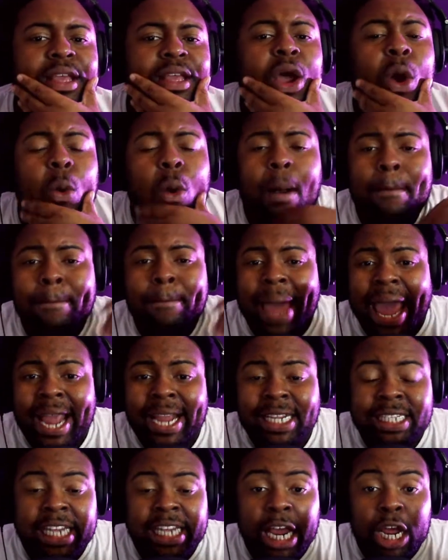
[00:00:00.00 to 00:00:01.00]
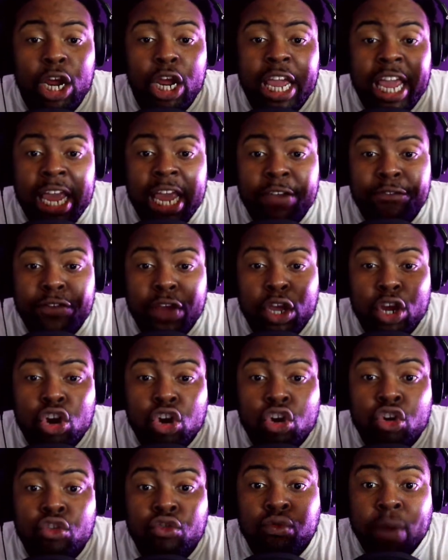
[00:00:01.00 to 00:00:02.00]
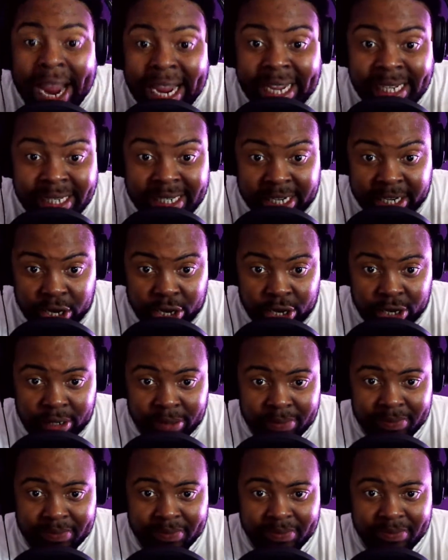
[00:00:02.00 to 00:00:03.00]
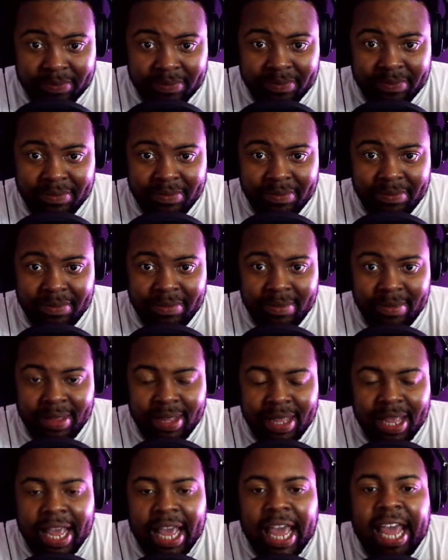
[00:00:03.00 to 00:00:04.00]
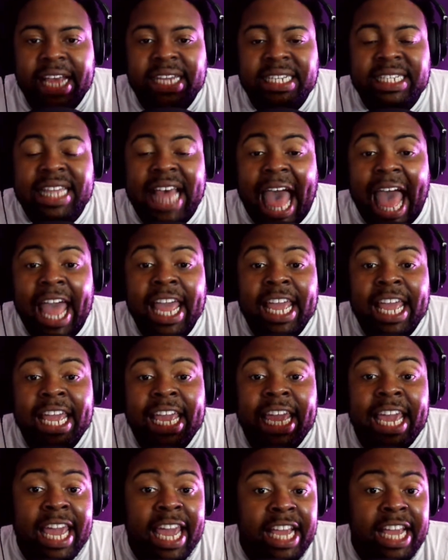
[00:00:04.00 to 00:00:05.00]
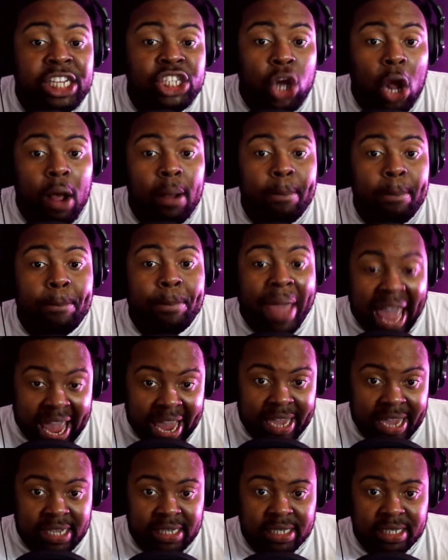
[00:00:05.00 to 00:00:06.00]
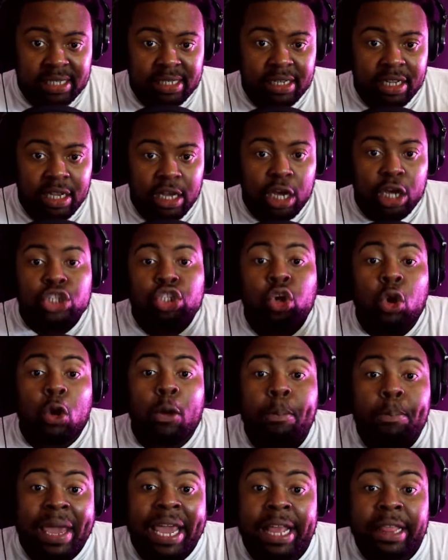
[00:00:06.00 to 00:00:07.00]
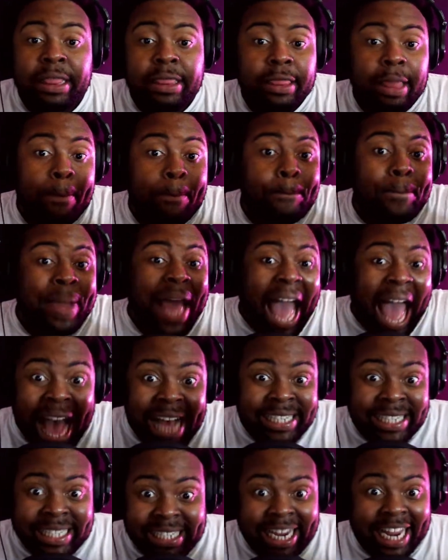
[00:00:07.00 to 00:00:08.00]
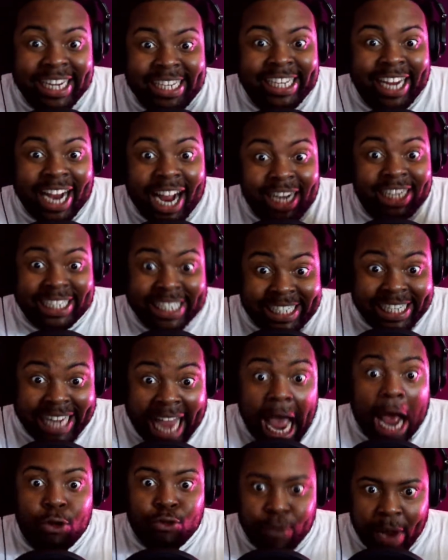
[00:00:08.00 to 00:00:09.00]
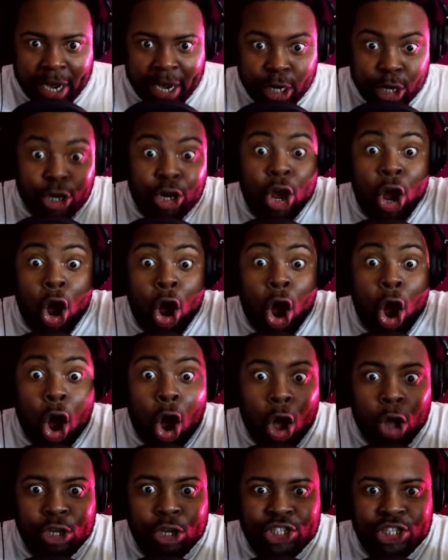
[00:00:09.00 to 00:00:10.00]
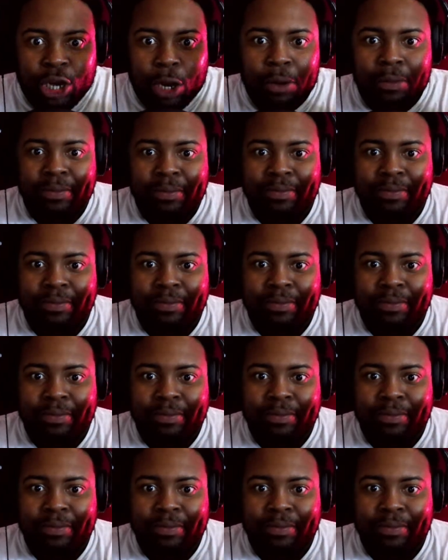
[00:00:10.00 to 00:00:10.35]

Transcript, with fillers: What makes it even crazier is that he's on pace to beat the passing touchdown record also.